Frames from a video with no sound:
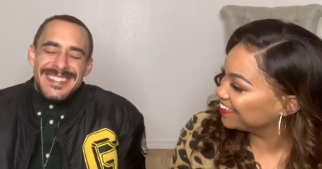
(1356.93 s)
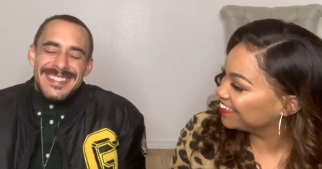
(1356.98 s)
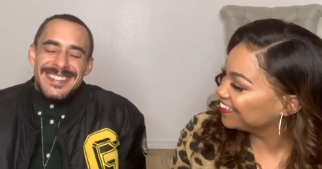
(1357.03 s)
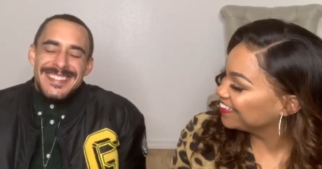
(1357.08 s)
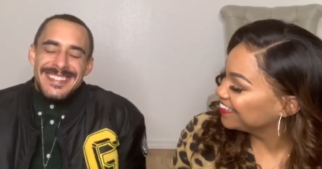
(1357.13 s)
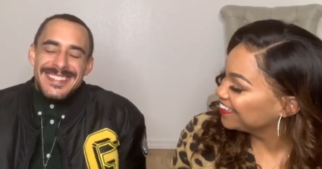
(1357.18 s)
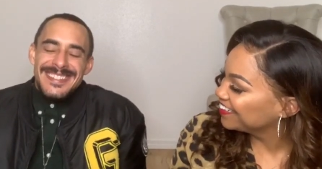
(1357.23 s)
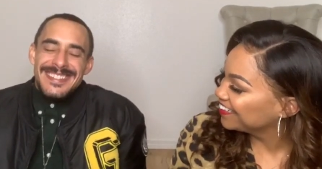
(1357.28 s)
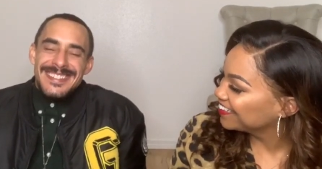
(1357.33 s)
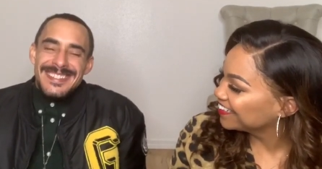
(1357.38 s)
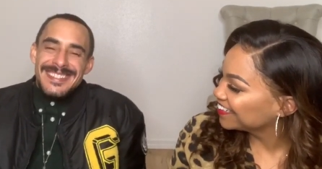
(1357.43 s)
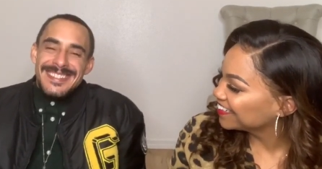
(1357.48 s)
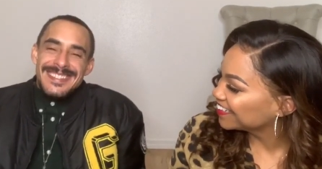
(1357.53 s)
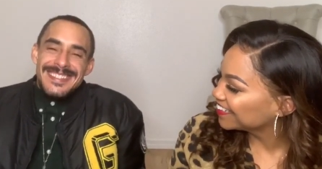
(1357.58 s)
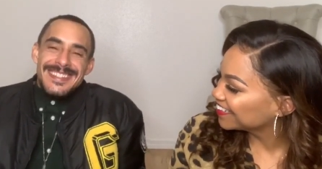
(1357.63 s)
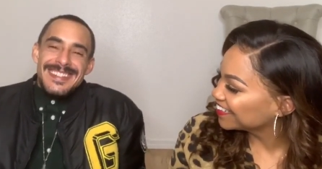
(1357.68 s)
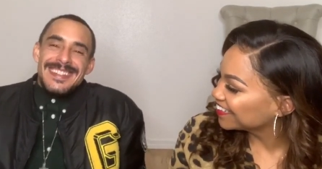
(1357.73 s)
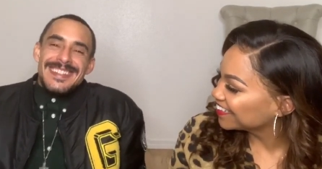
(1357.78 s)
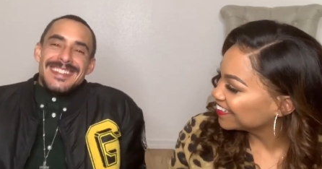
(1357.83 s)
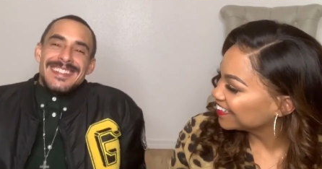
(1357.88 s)

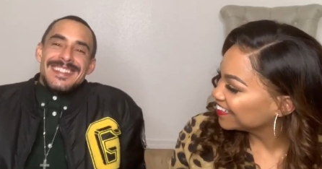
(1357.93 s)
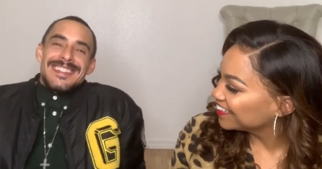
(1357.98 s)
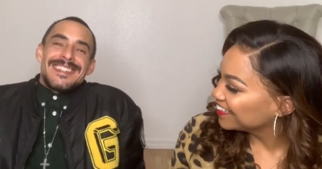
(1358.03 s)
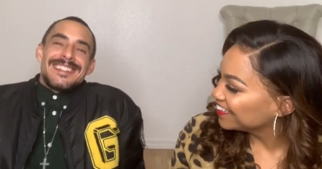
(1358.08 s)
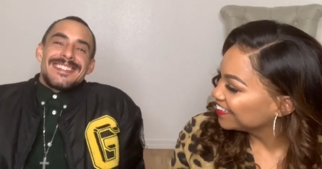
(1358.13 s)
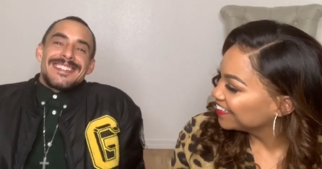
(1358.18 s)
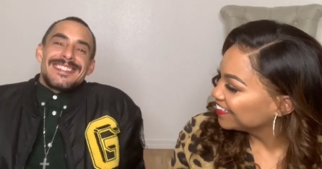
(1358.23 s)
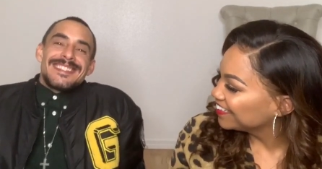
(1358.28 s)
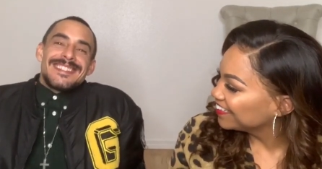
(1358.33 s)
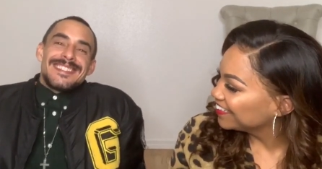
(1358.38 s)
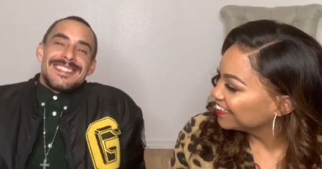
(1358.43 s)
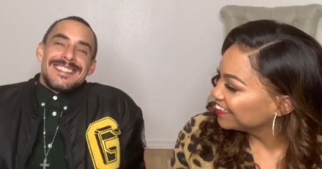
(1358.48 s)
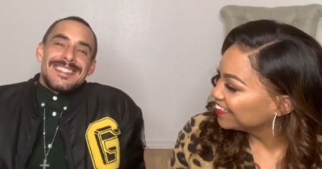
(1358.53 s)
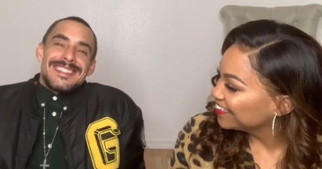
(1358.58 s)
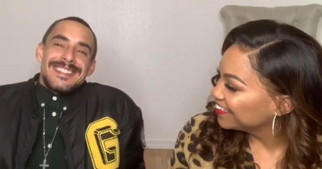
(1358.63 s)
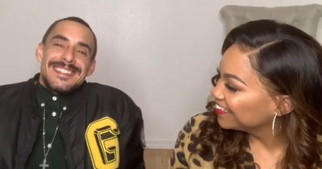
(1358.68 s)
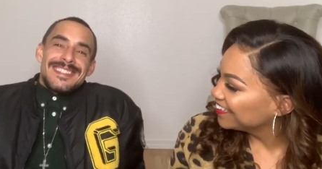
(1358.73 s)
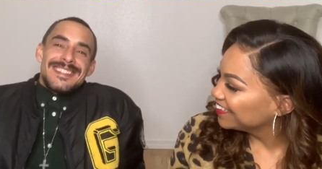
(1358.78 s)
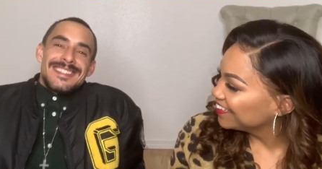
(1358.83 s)
Nobody speaks.